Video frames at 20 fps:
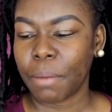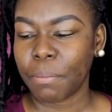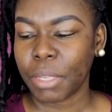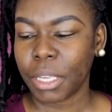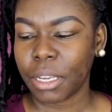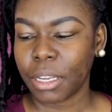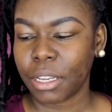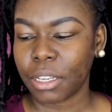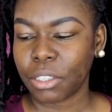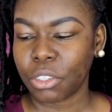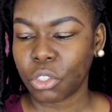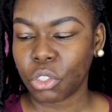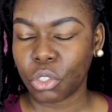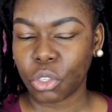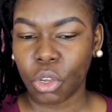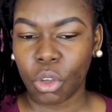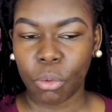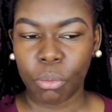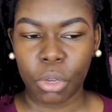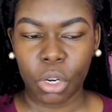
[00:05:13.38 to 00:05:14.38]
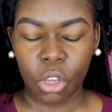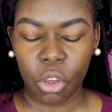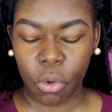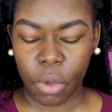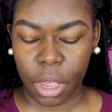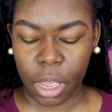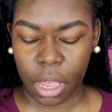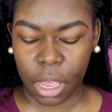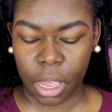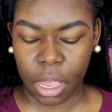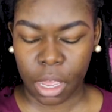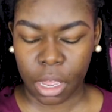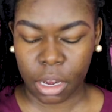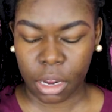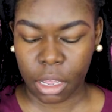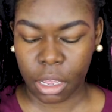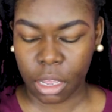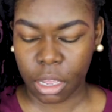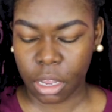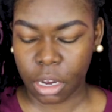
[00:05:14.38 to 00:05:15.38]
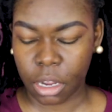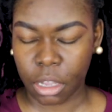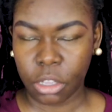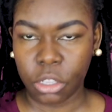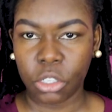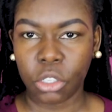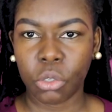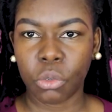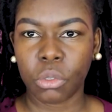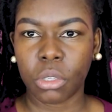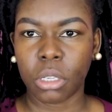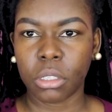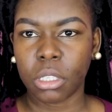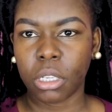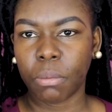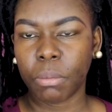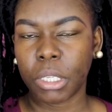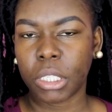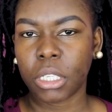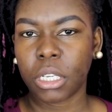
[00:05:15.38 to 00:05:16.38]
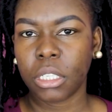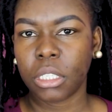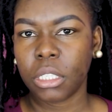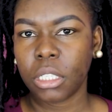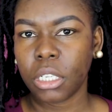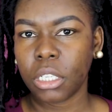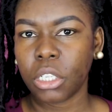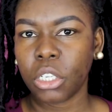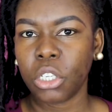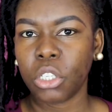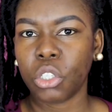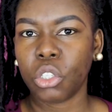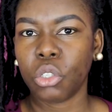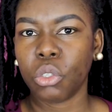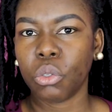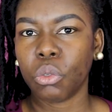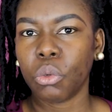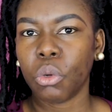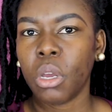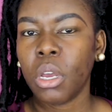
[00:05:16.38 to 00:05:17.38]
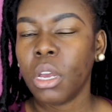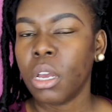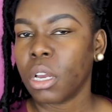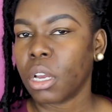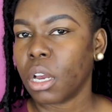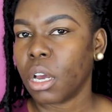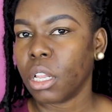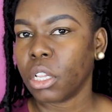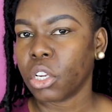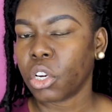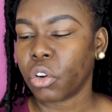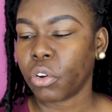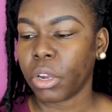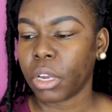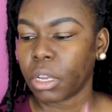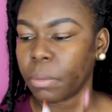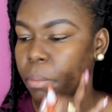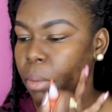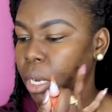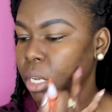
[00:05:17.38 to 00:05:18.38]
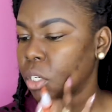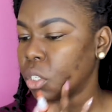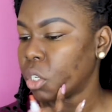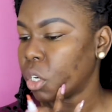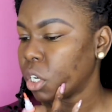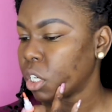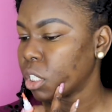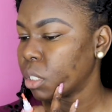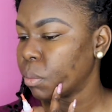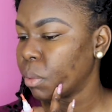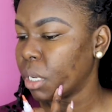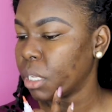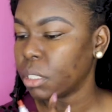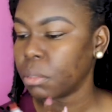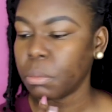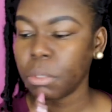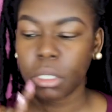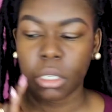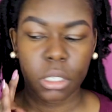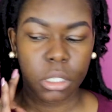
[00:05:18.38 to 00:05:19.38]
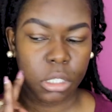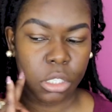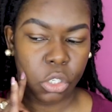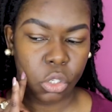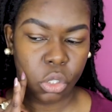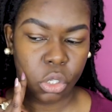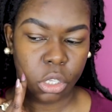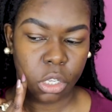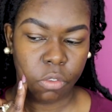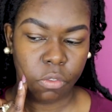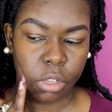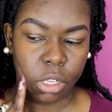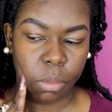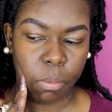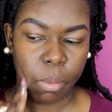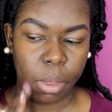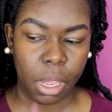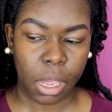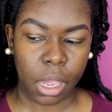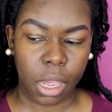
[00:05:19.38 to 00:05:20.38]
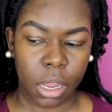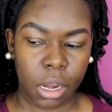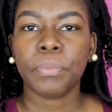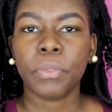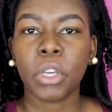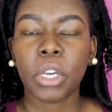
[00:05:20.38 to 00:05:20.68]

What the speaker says: yeah, so I'm gonna go ahead and use some of this concealer to color correct my dark spots because they're looking really bad.